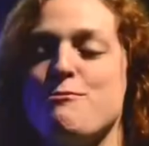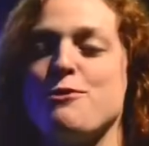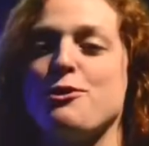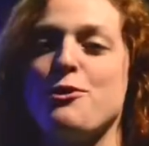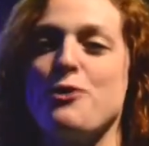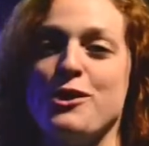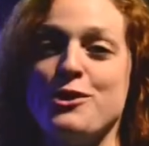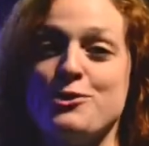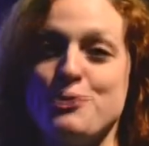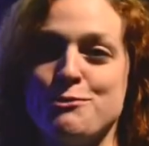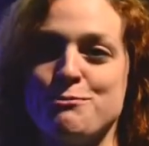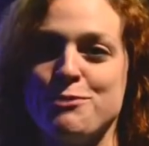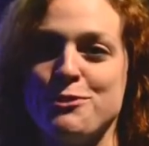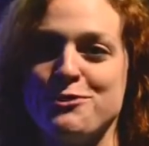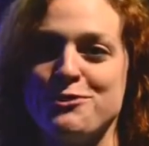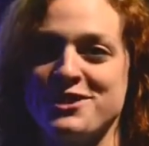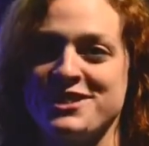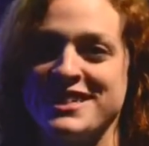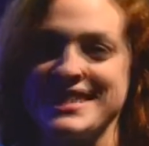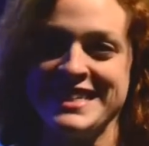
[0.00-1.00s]
been going to a pool
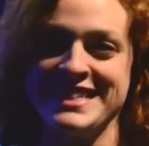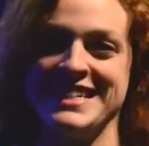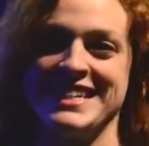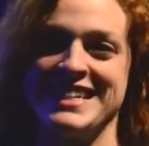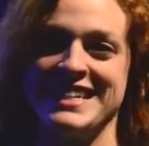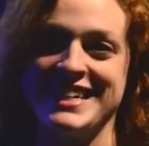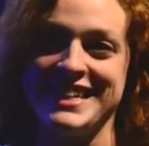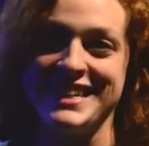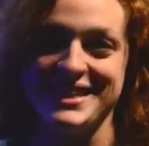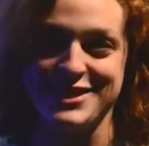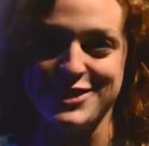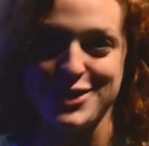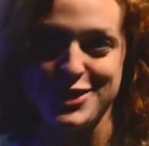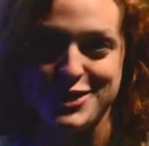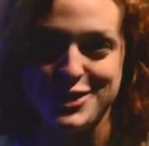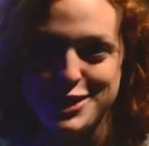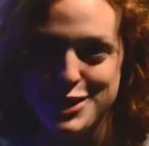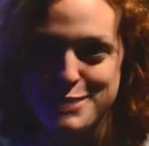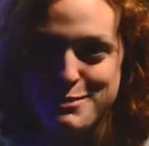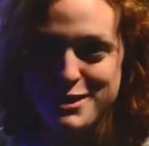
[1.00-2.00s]
for 16 years, so it's
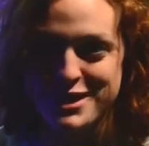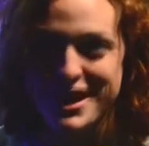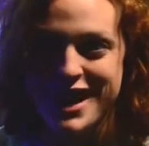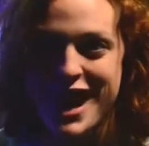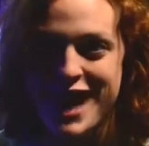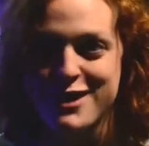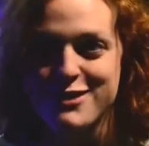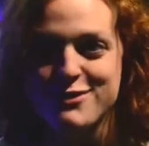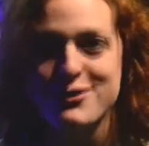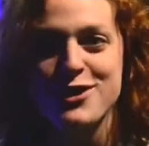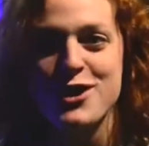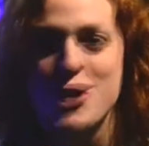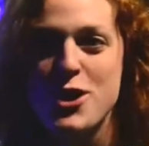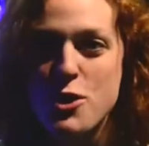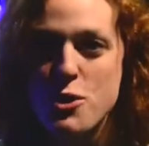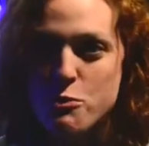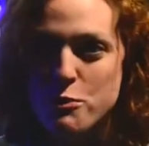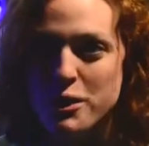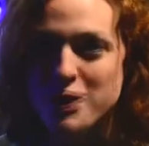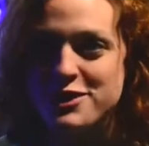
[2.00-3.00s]
gonna be a kind of
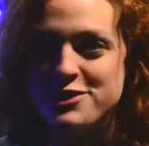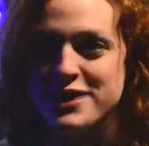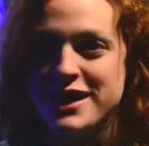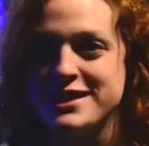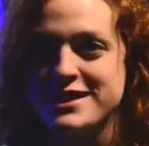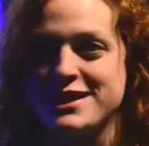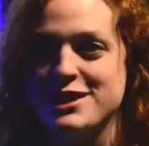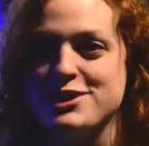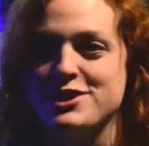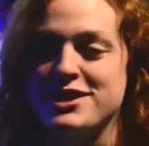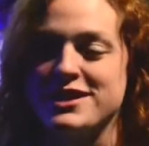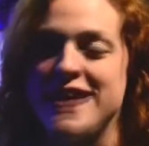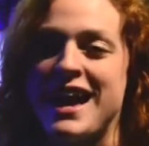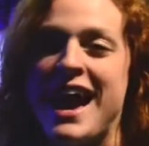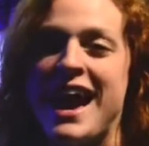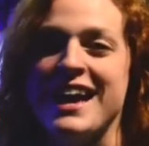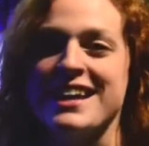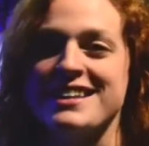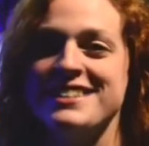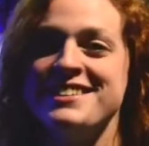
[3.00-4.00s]
weird transition
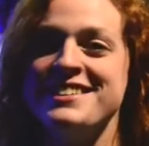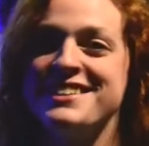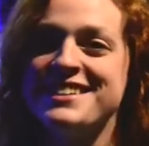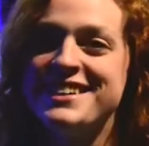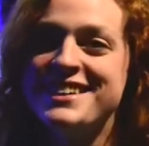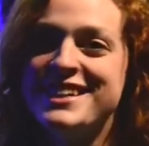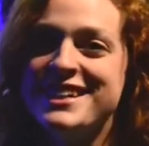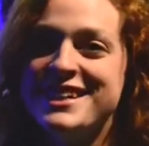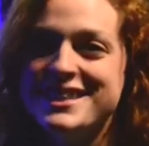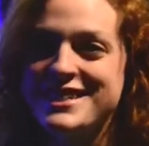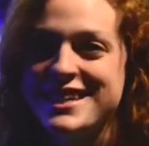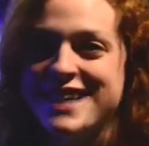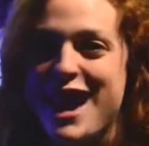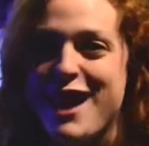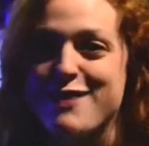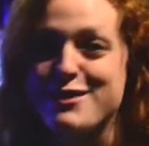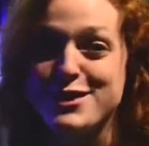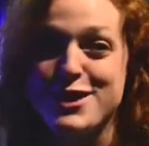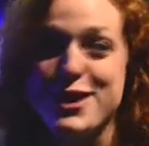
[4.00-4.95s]
not to have to